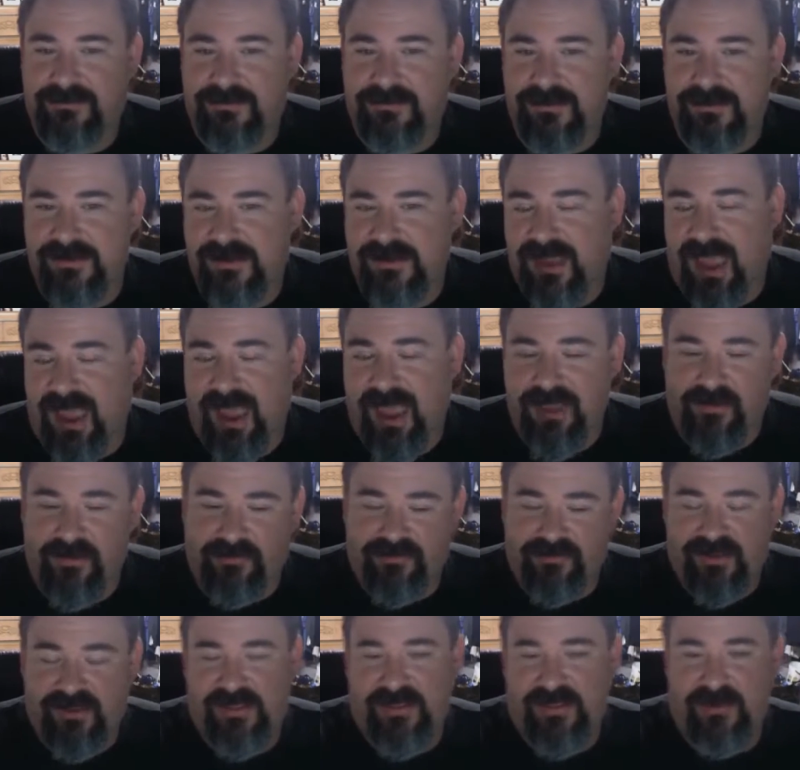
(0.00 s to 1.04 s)
Yeah, you
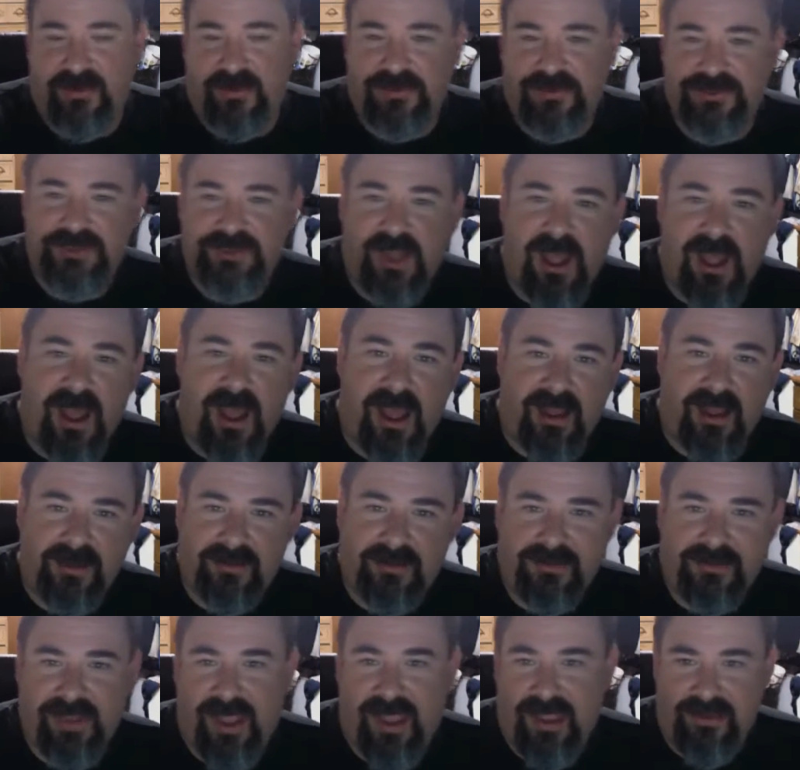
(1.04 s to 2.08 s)
said they're a jock.
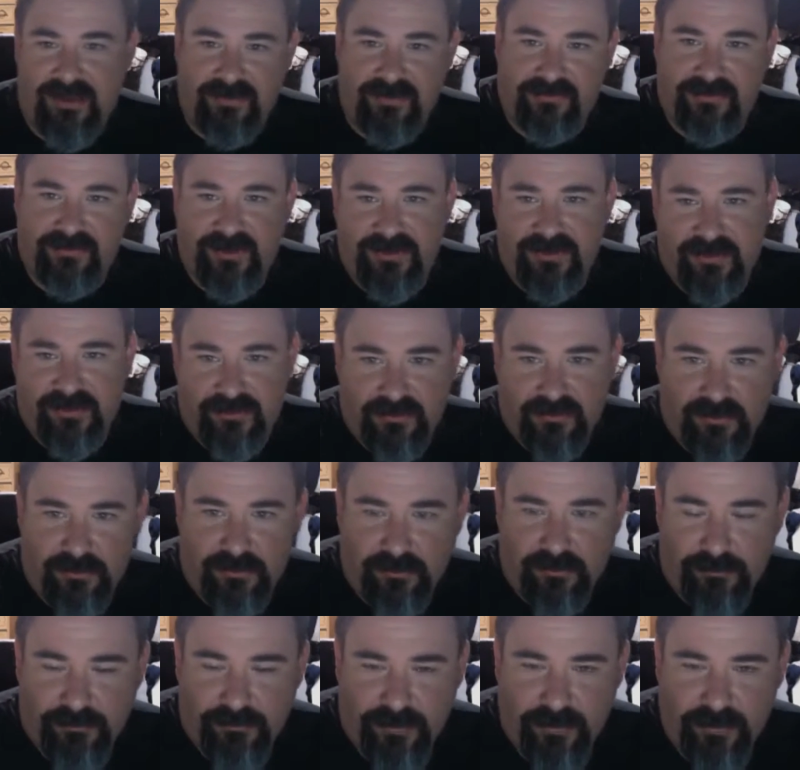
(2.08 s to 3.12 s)
Yeah, you said they're
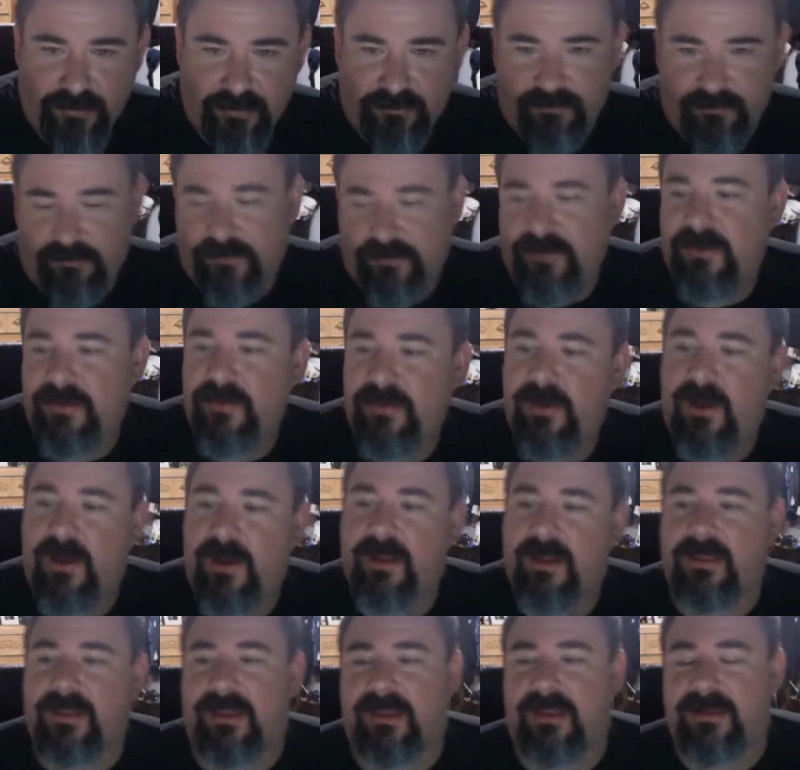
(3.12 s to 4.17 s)
beautiful. But who
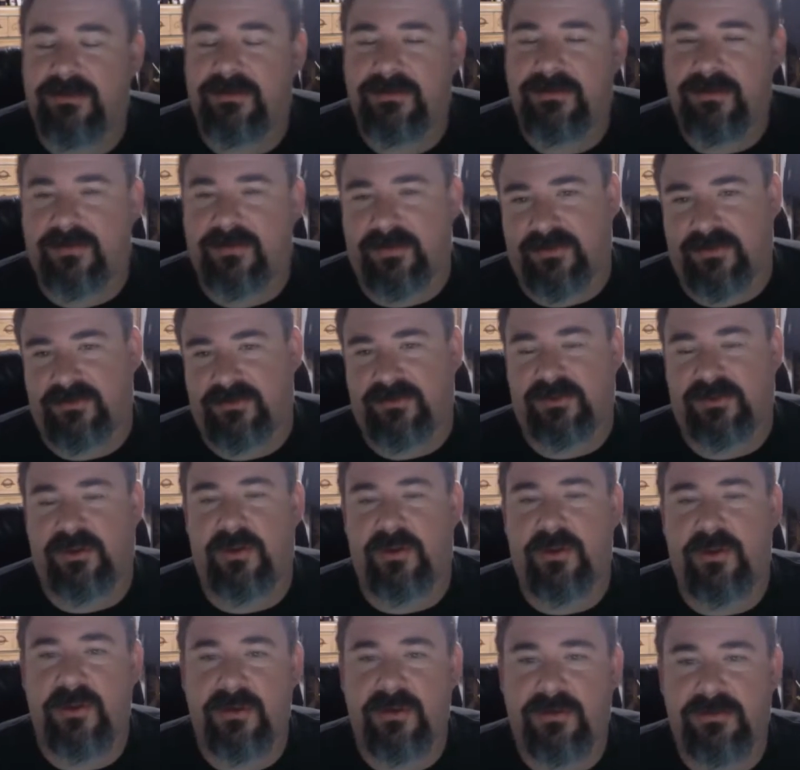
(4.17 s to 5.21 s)
are they? Are they
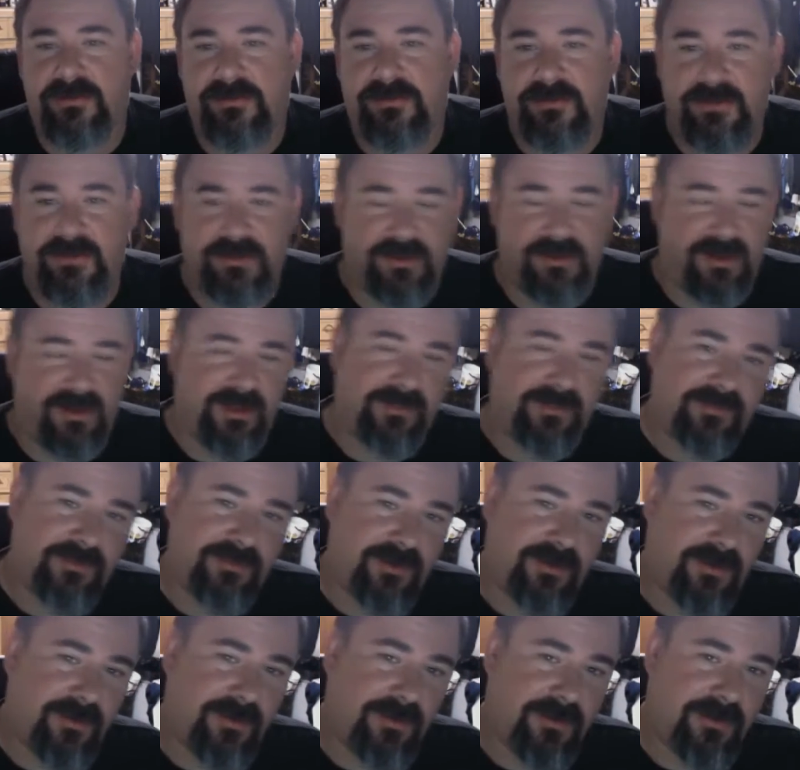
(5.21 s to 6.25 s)
secure?
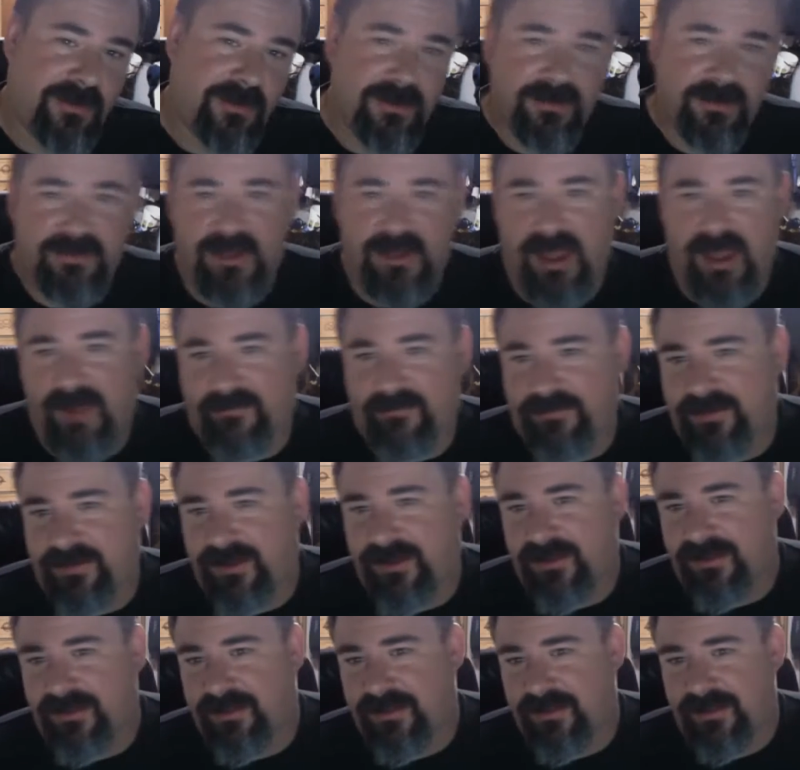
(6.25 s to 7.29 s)
Insecure?
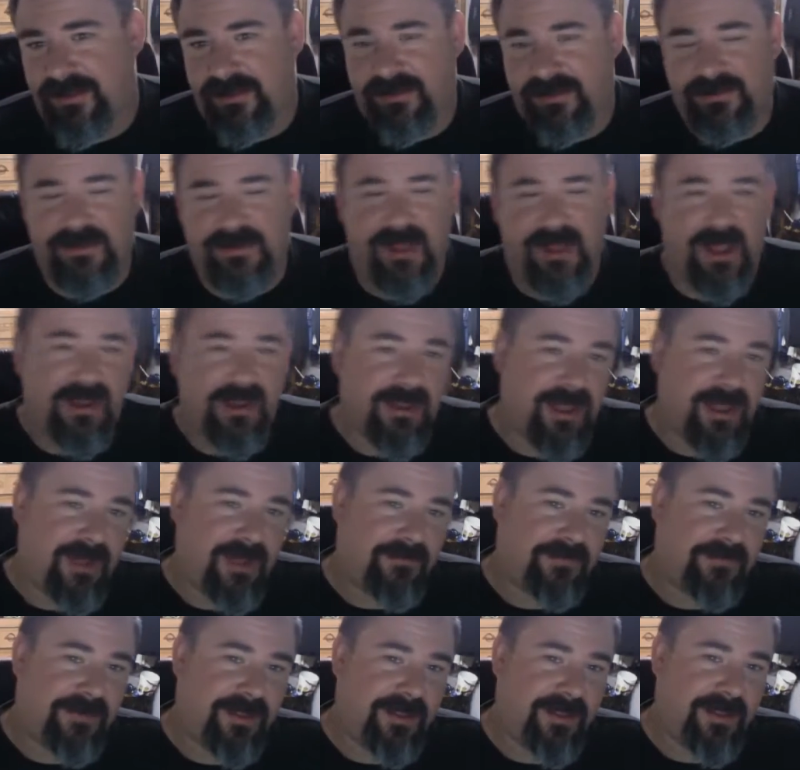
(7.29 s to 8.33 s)
Confident? Not
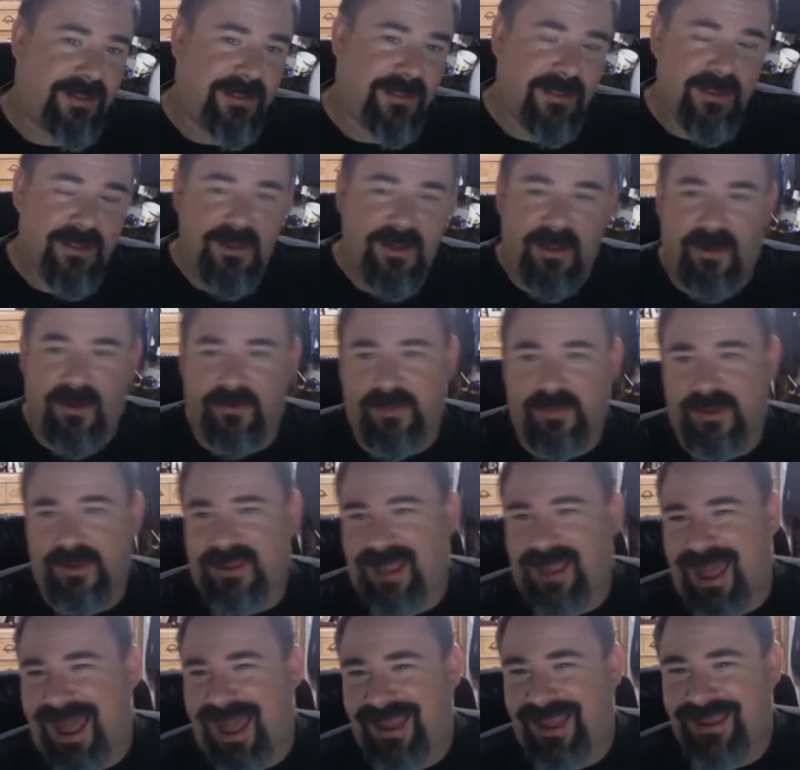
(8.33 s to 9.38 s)
confident? Are they
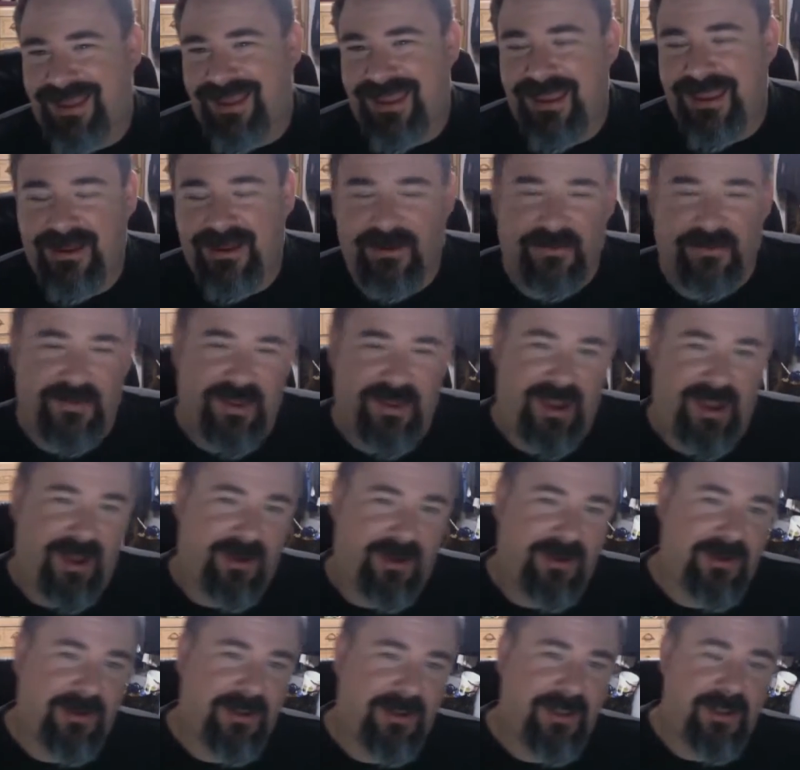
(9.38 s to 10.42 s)
cocky? Are they
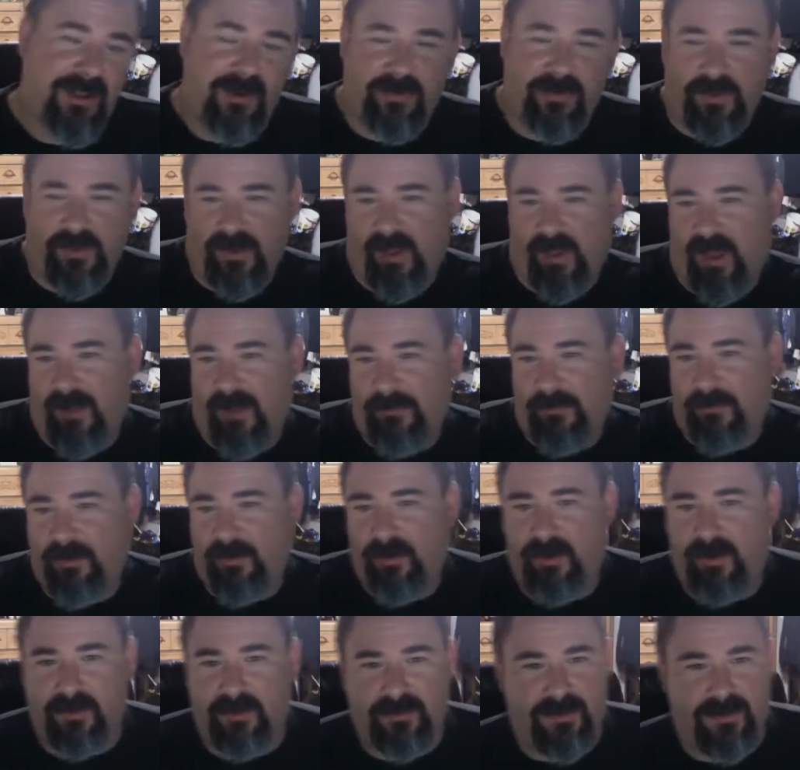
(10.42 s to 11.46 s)
arrogant? Are they humble?
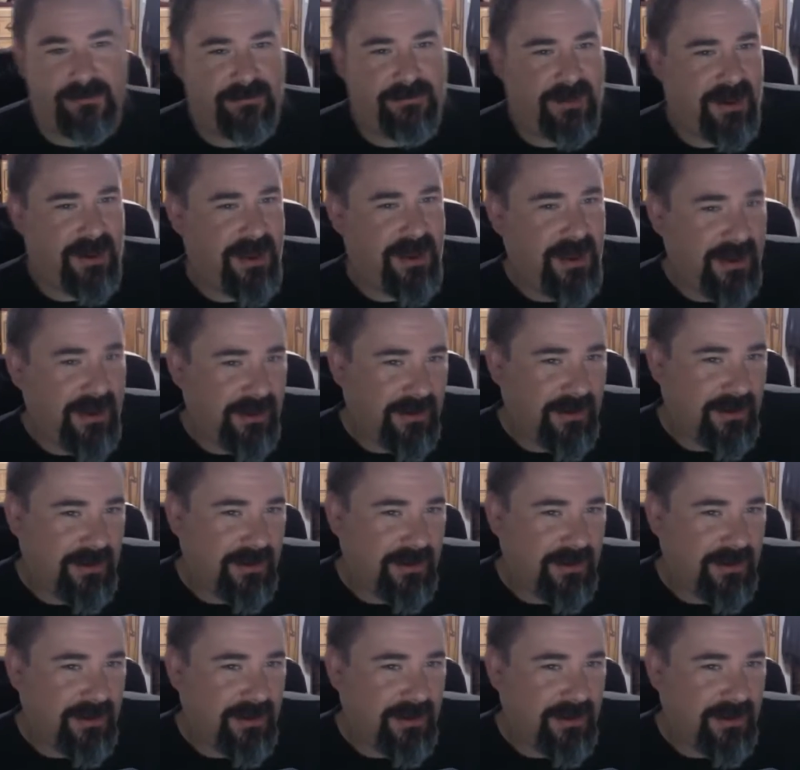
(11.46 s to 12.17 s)
Are they meek?